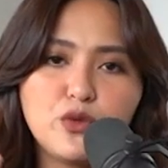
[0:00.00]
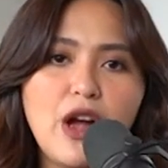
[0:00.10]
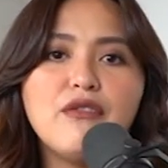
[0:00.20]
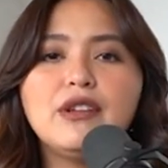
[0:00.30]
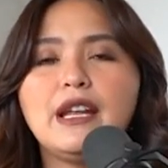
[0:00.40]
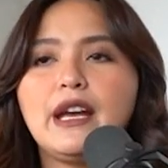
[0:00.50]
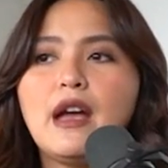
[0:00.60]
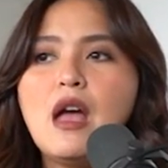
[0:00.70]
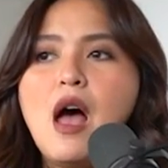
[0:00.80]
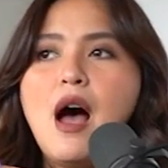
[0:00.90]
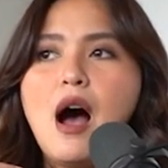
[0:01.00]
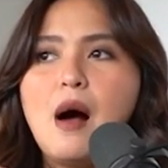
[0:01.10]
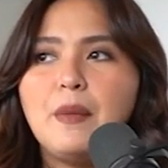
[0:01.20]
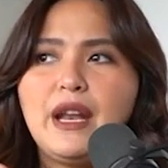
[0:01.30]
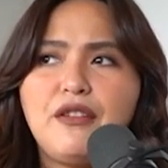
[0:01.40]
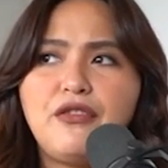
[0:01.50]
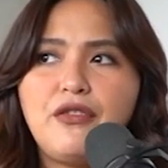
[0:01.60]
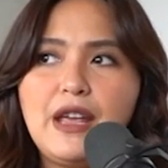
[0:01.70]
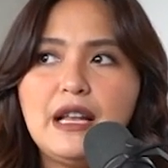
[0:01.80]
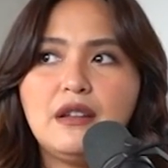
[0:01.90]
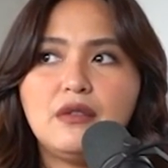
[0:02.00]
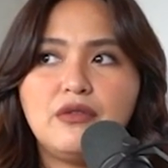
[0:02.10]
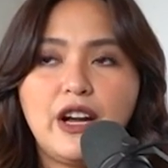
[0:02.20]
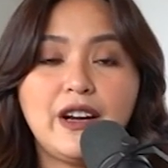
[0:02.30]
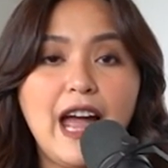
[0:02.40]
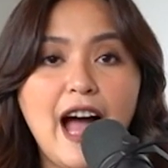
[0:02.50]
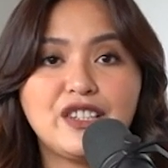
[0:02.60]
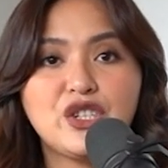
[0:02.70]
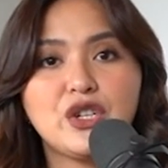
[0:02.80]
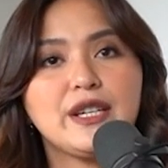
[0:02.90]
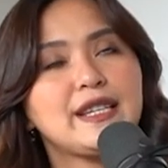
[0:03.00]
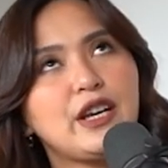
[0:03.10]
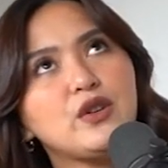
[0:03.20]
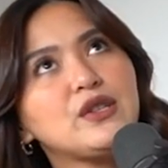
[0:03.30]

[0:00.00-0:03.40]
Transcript: I'm traveling and I feel very anxious. I